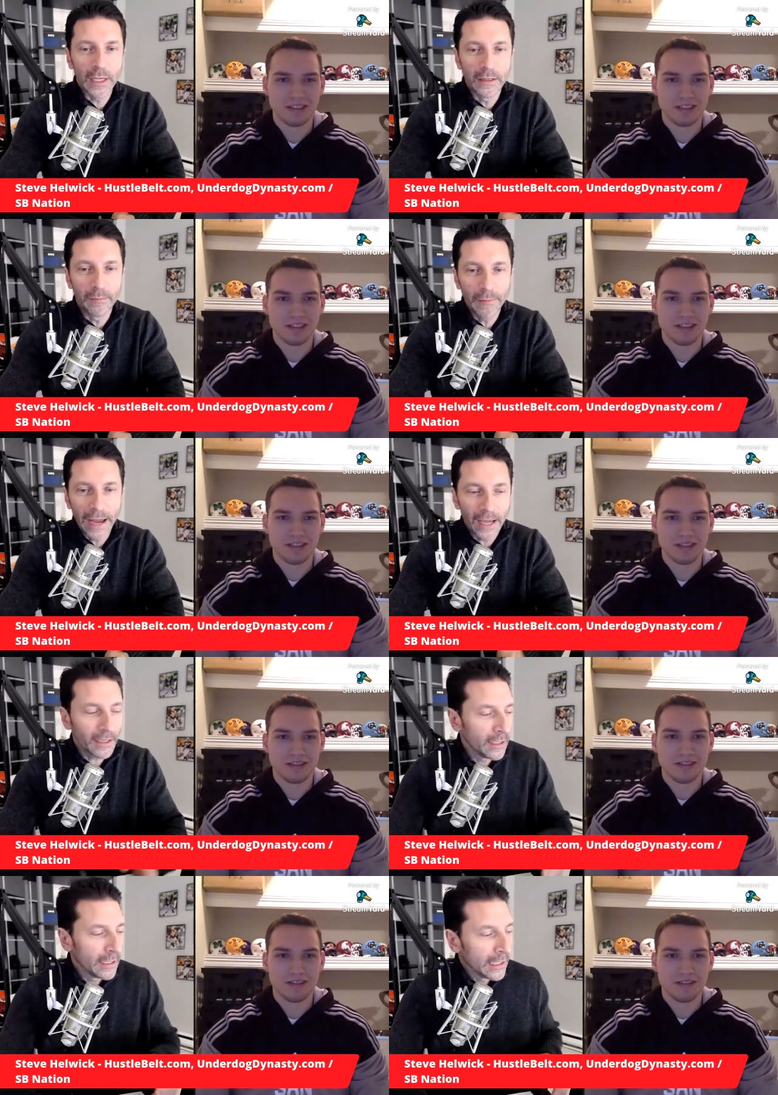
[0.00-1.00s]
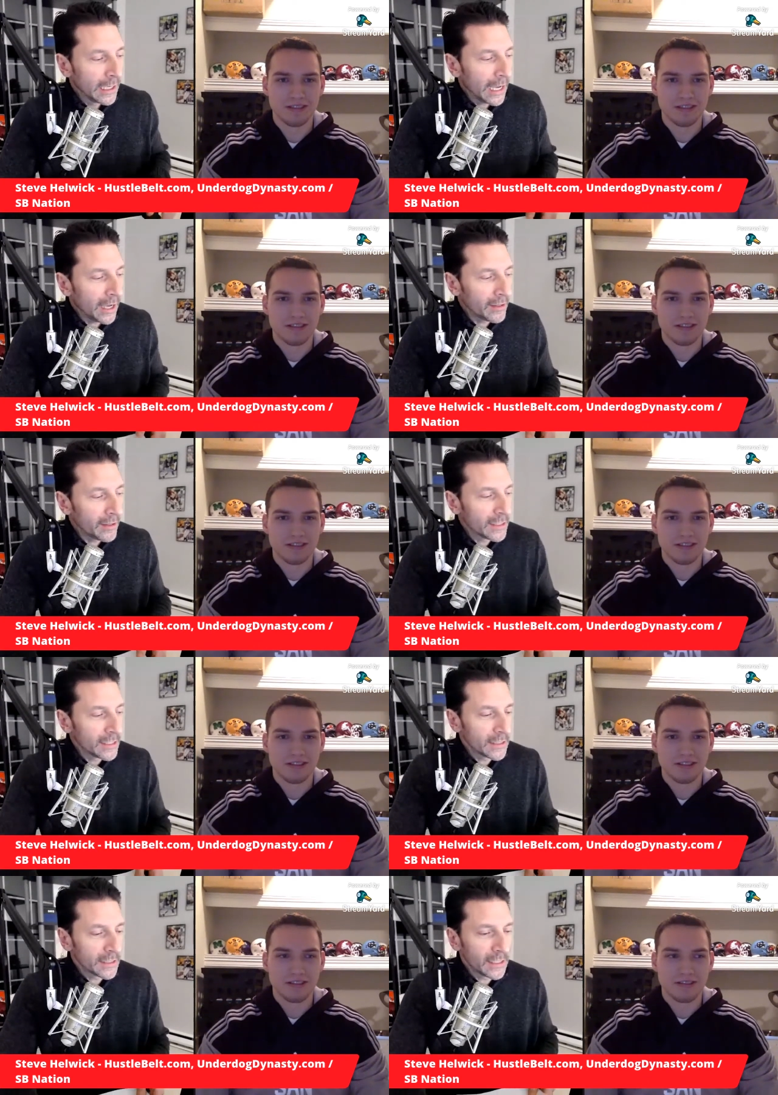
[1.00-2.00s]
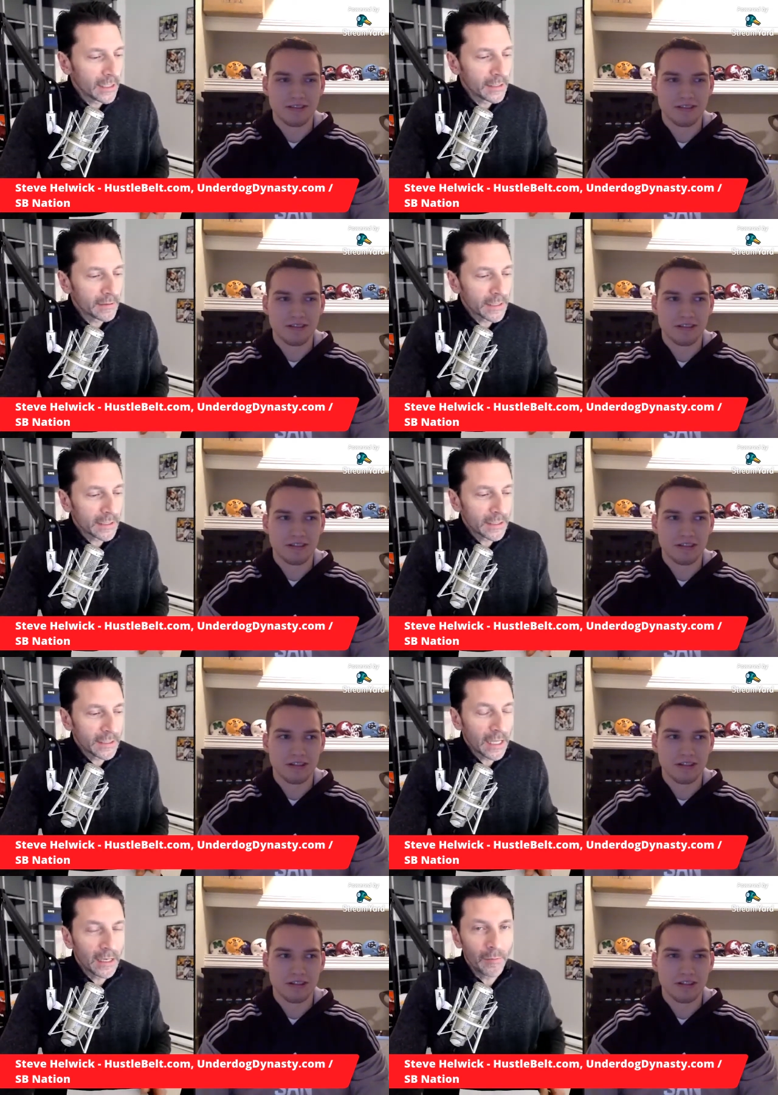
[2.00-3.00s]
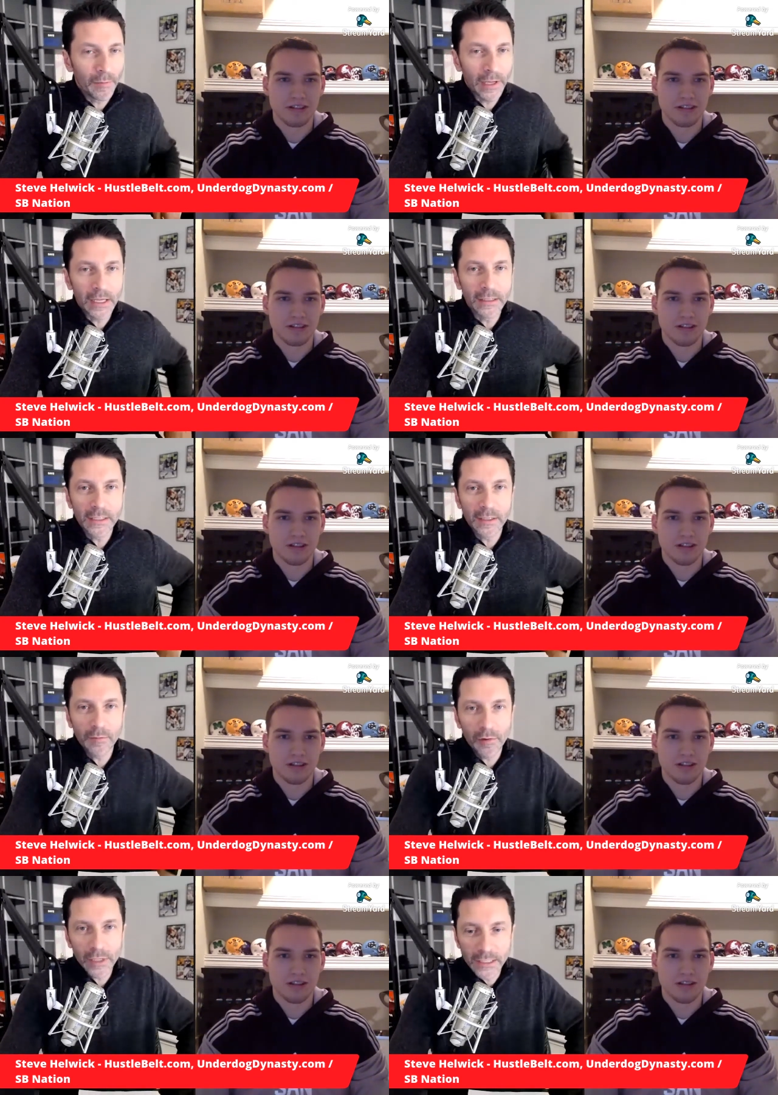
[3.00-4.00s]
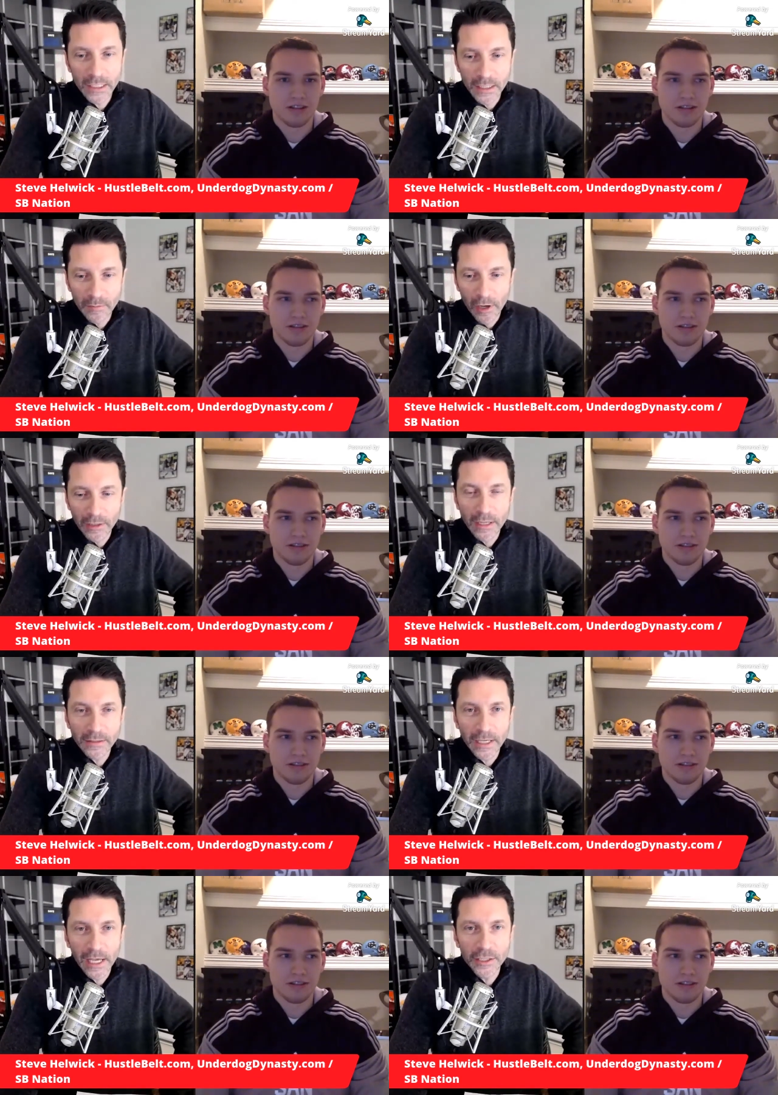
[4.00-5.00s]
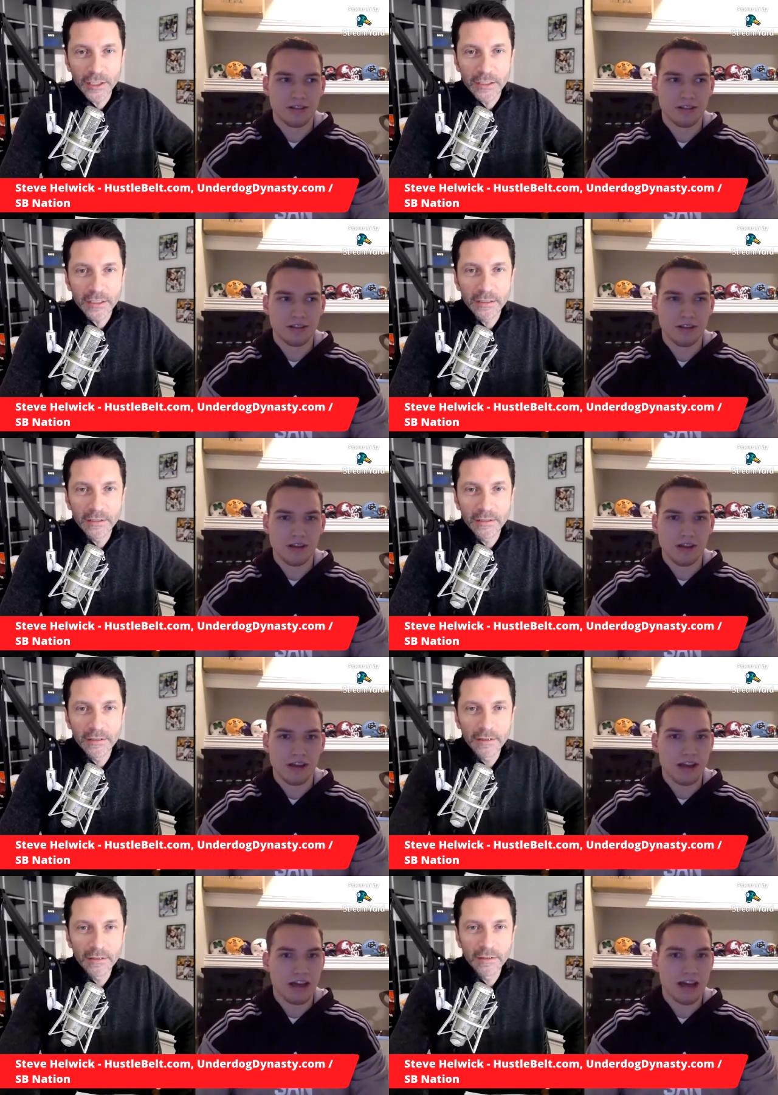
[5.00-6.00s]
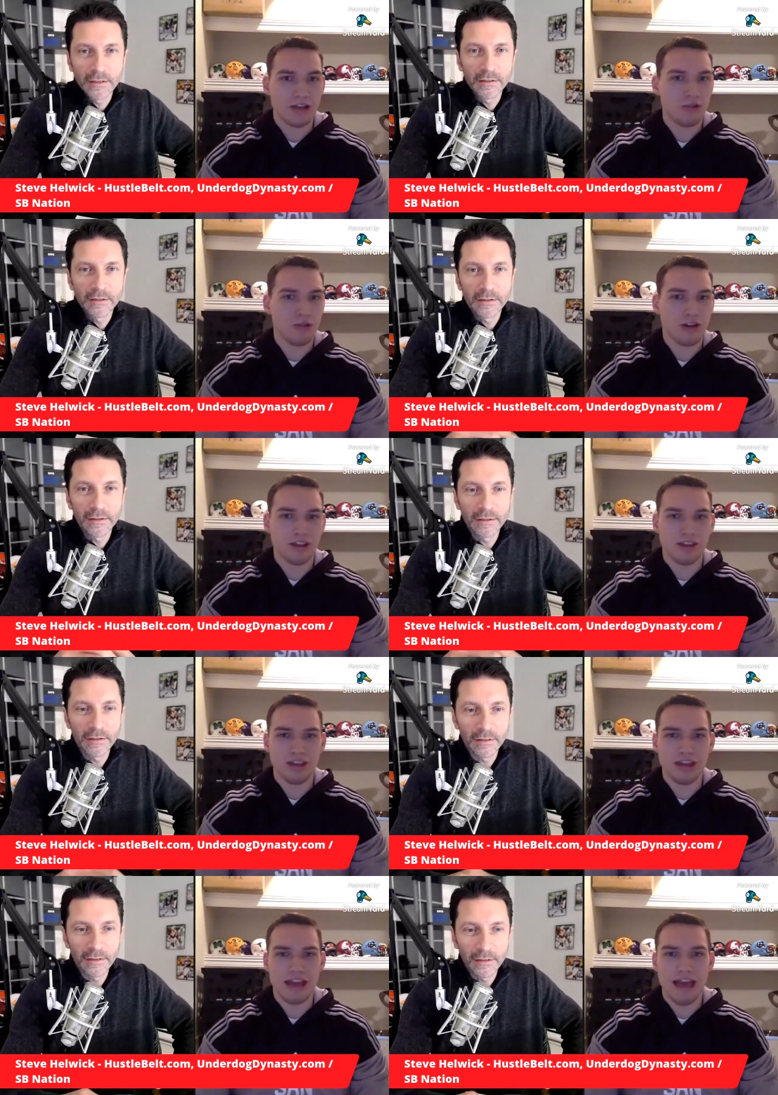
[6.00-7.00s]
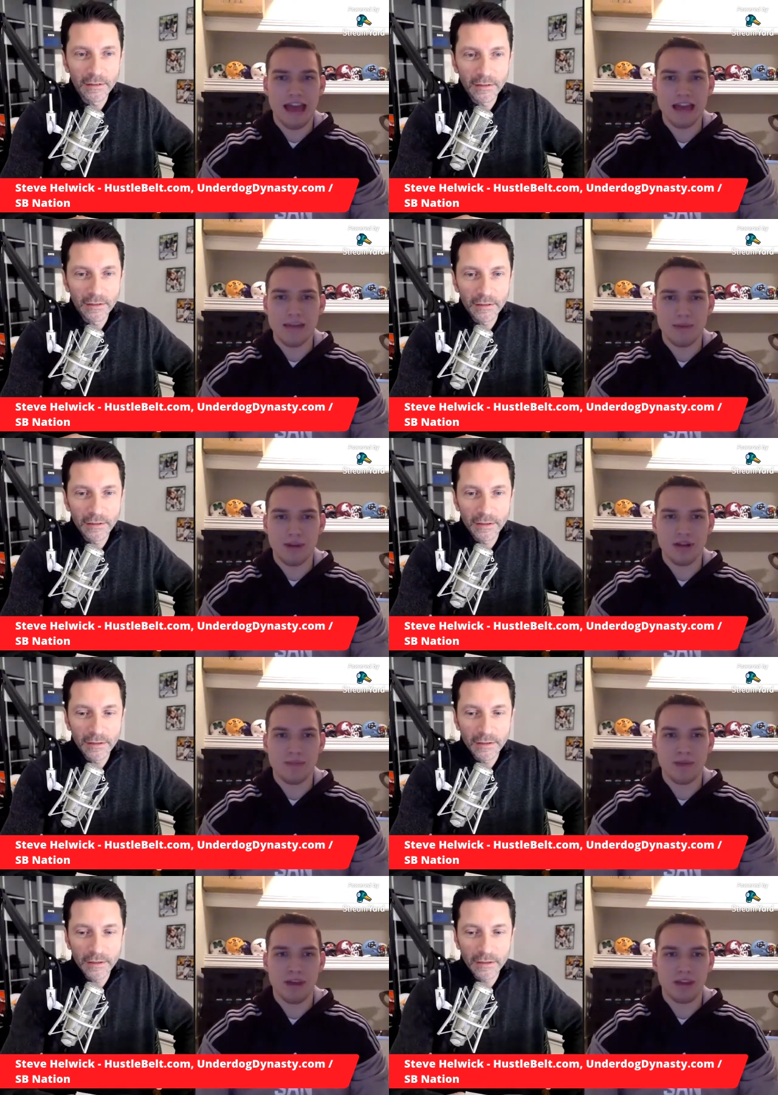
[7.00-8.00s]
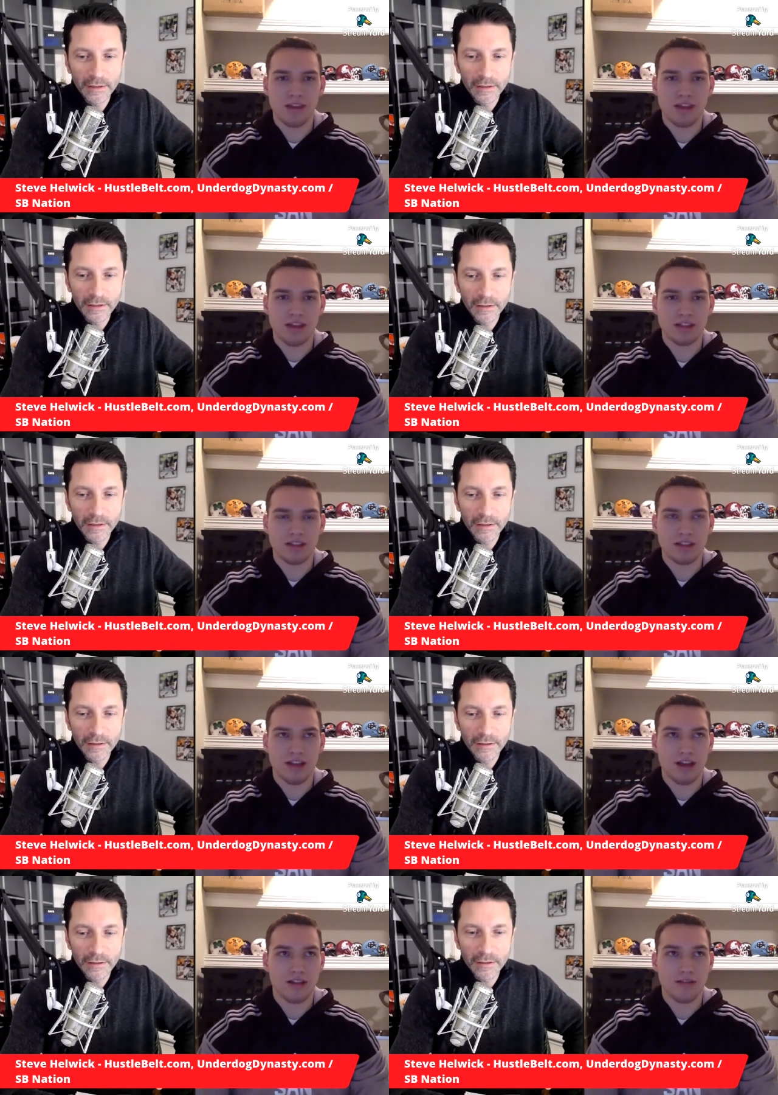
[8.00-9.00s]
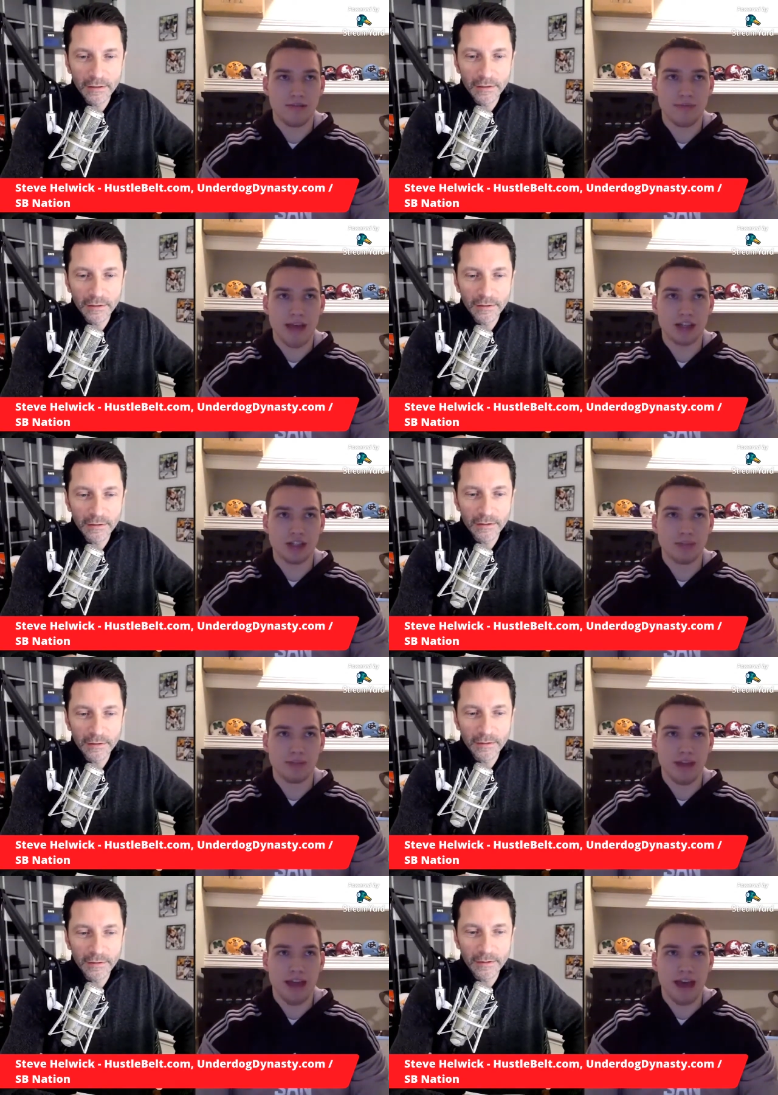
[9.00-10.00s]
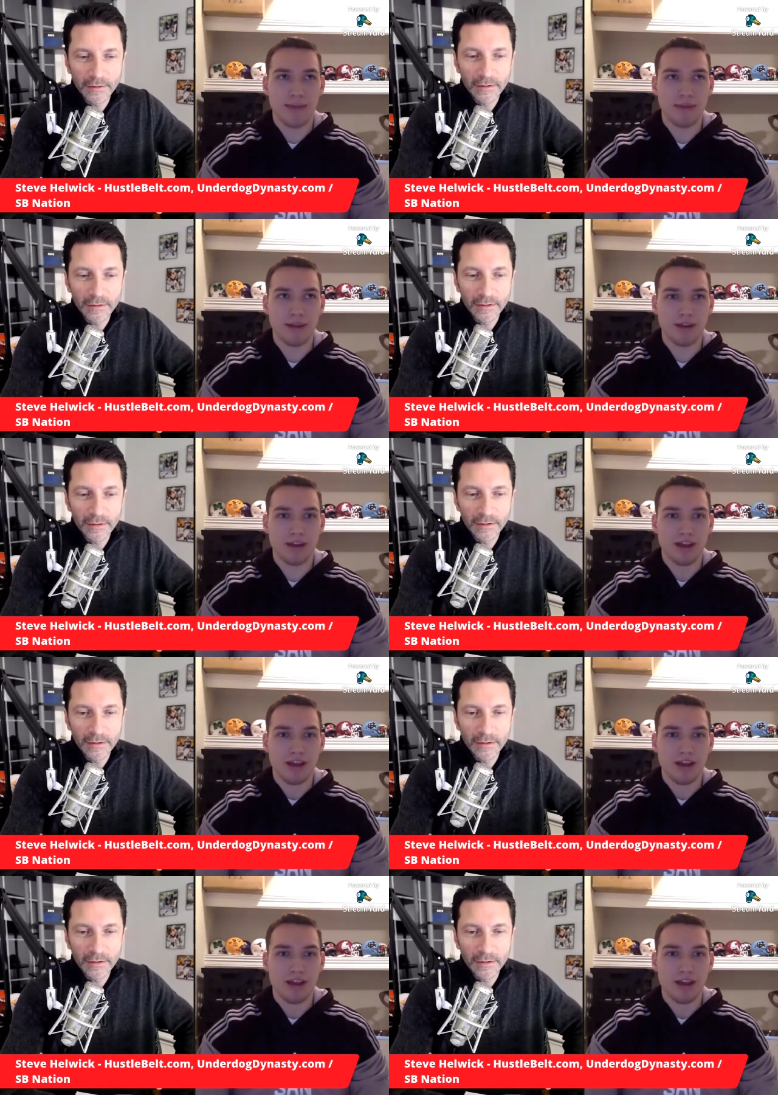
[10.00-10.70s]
Speaker 1: MAC, how does this stand up against preseason prognostications?
Speaker 2: I do not think anybody picked this matchup to happen.